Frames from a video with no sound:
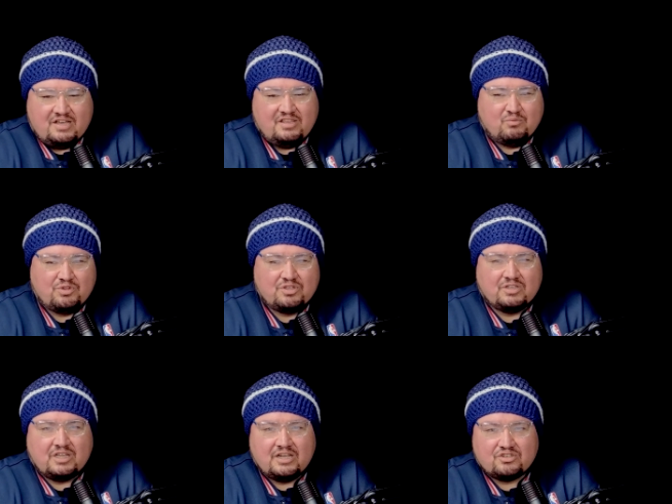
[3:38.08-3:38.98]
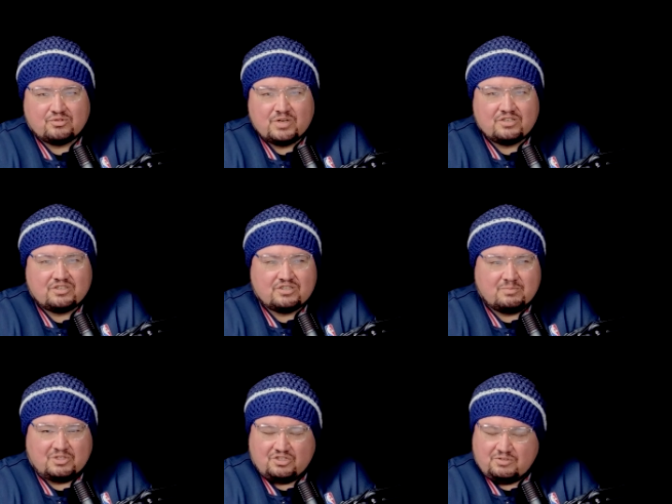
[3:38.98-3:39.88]
And then within the last three to
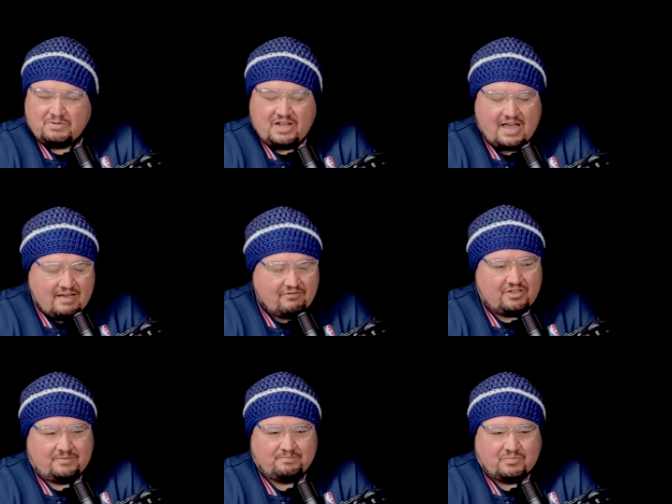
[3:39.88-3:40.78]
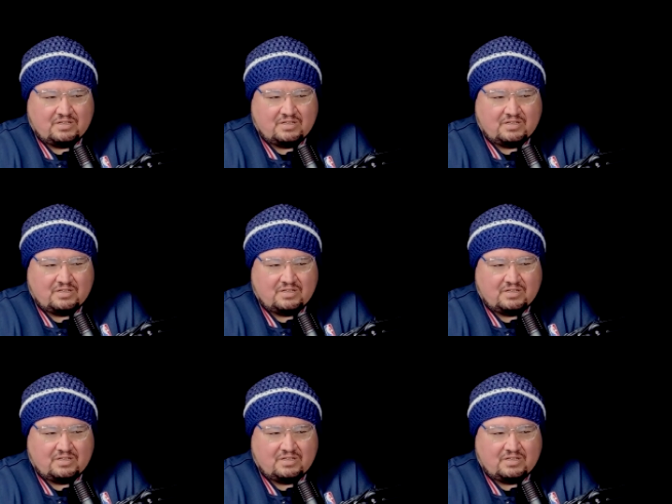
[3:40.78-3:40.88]
six months, it's been heavy.